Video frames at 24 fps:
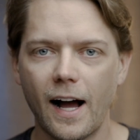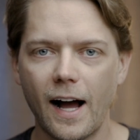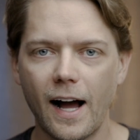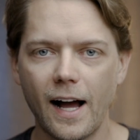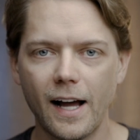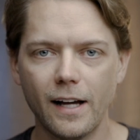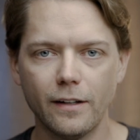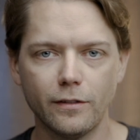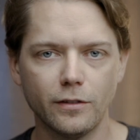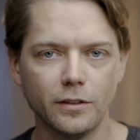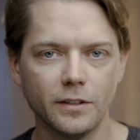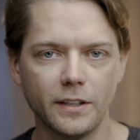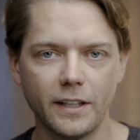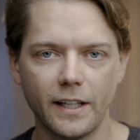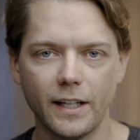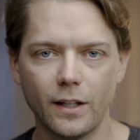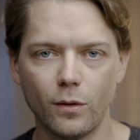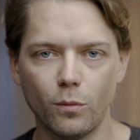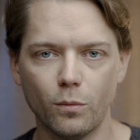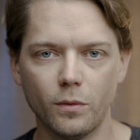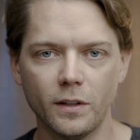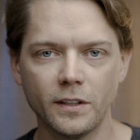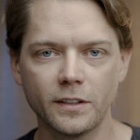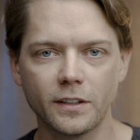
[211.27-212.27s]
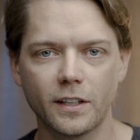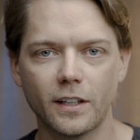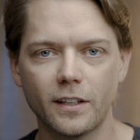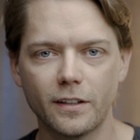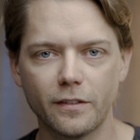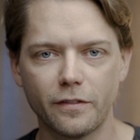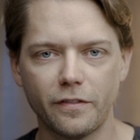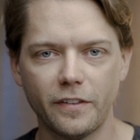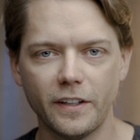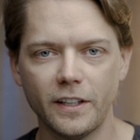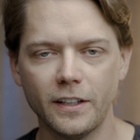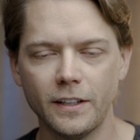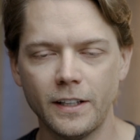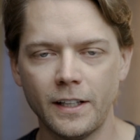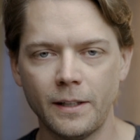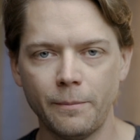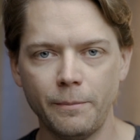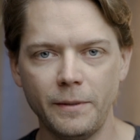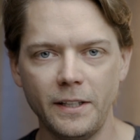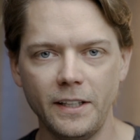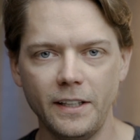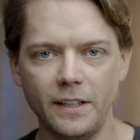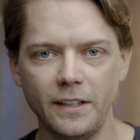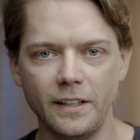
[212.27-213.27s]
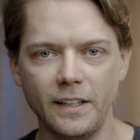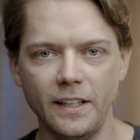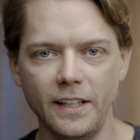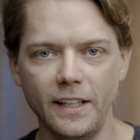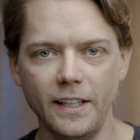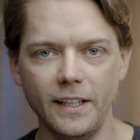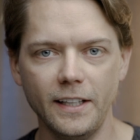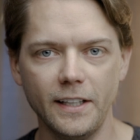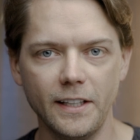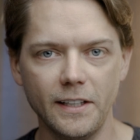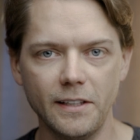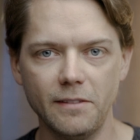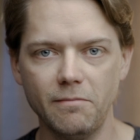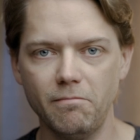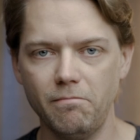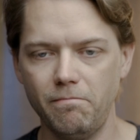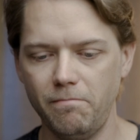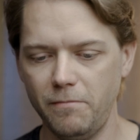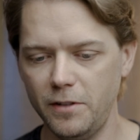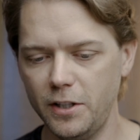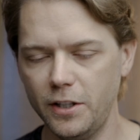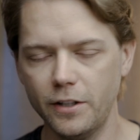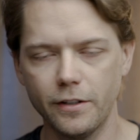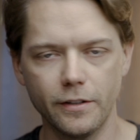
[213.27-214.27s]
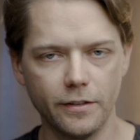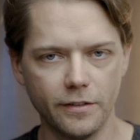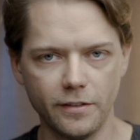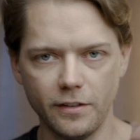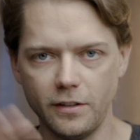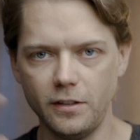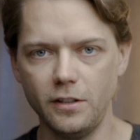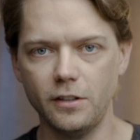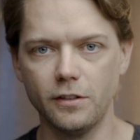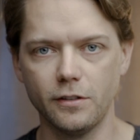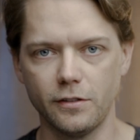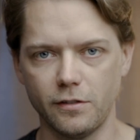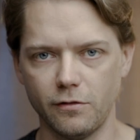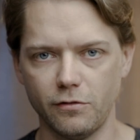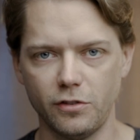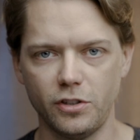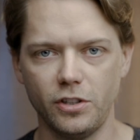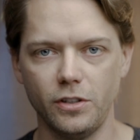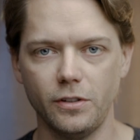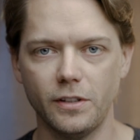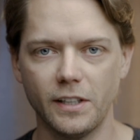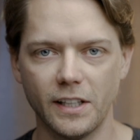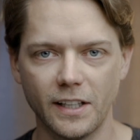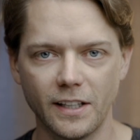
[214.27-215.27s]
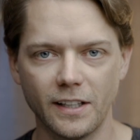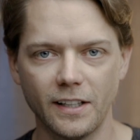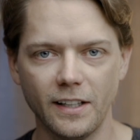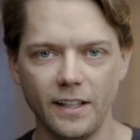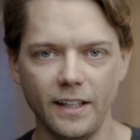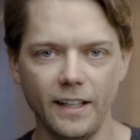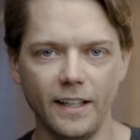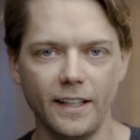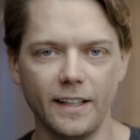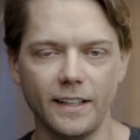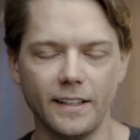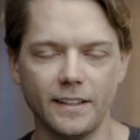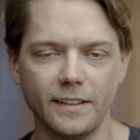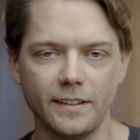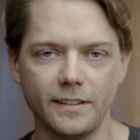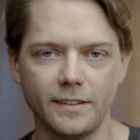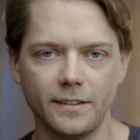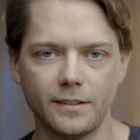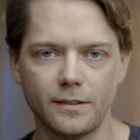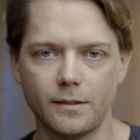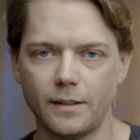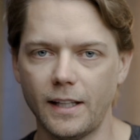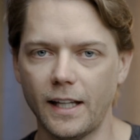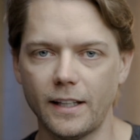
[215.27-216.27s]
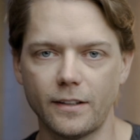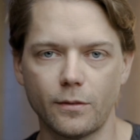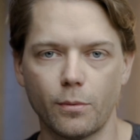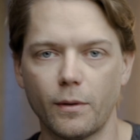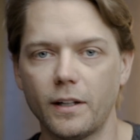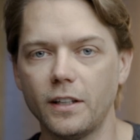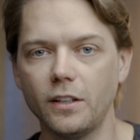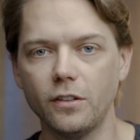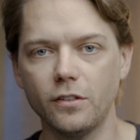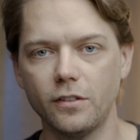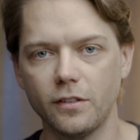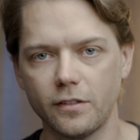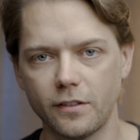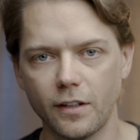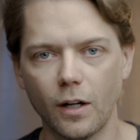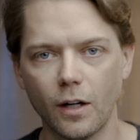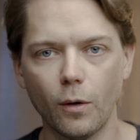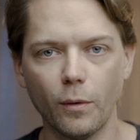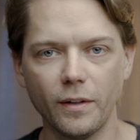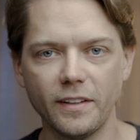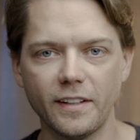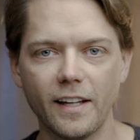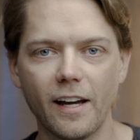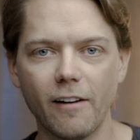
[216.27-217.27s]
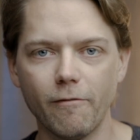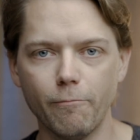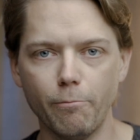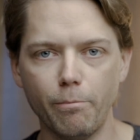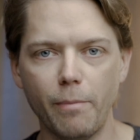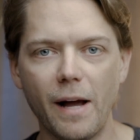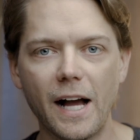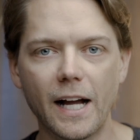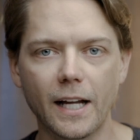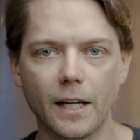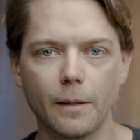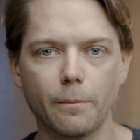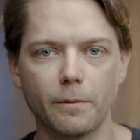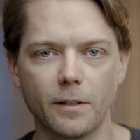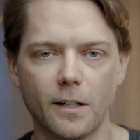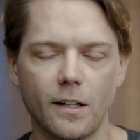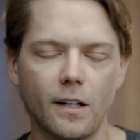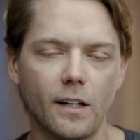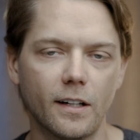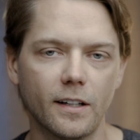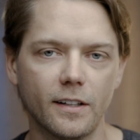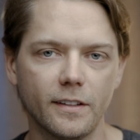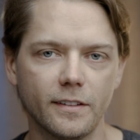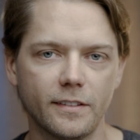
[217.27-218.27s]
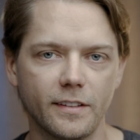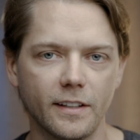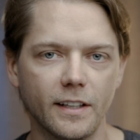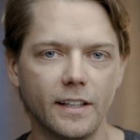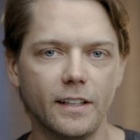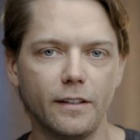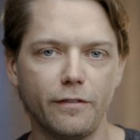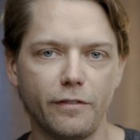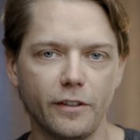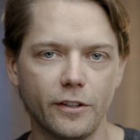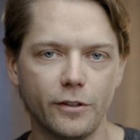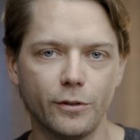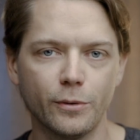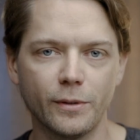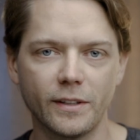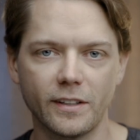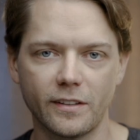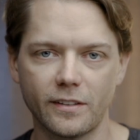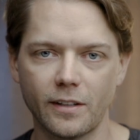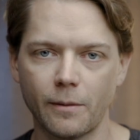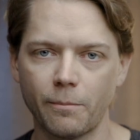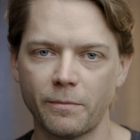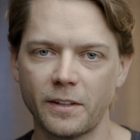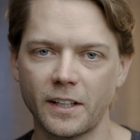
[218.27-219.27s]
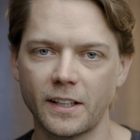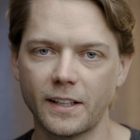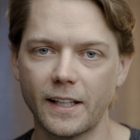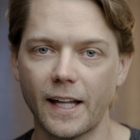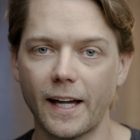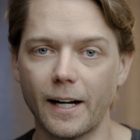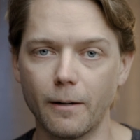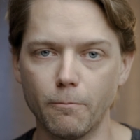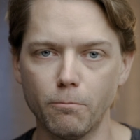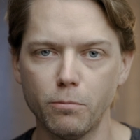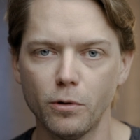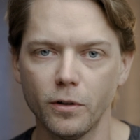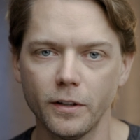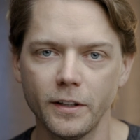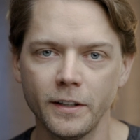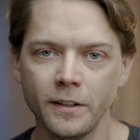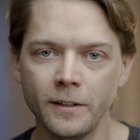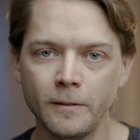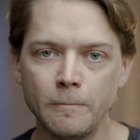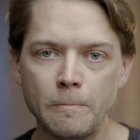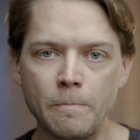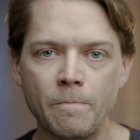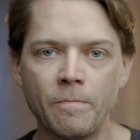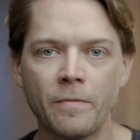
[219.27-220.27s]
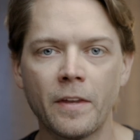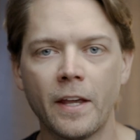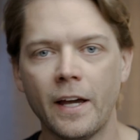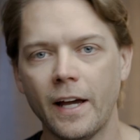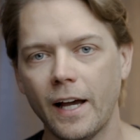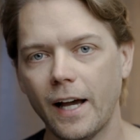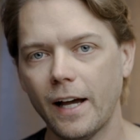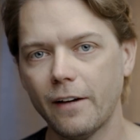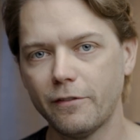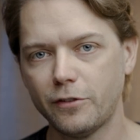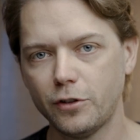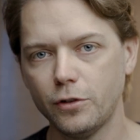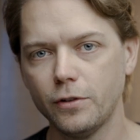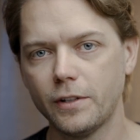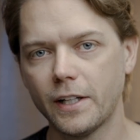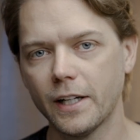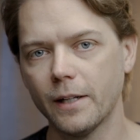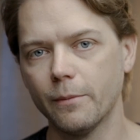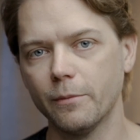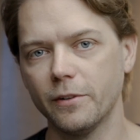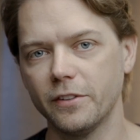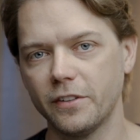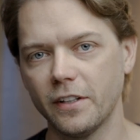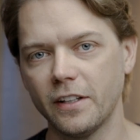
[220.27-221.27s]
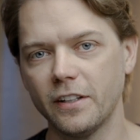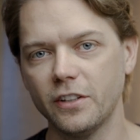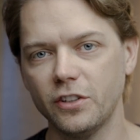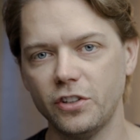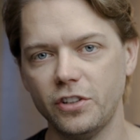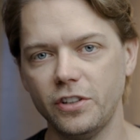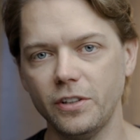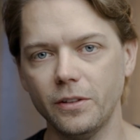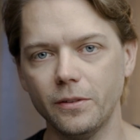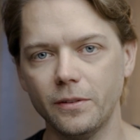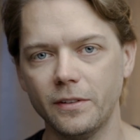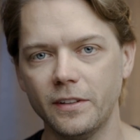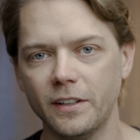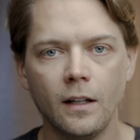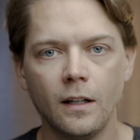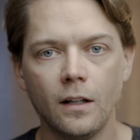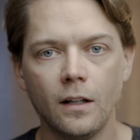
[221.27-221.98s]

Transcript: I've only had one card fail on me in years and years of shooting, and that's why you just always have backup cards. And if you're doing something that important, have two cameras on the shoot.